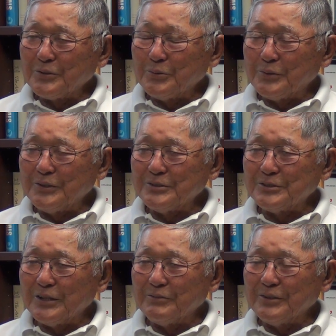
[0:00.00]

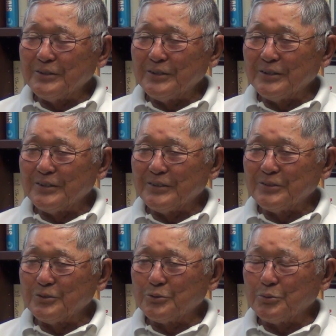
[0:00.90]
27
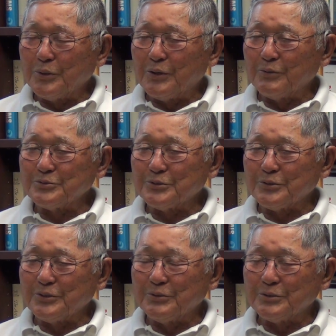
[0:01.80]
and 12,
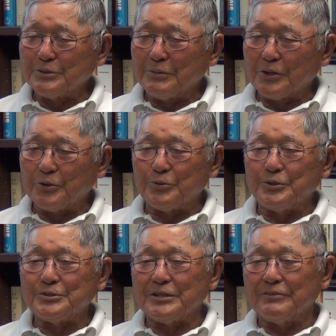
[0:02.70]
so he was about
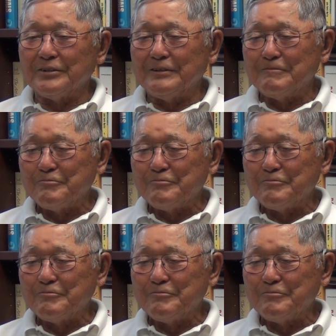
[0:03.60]
37.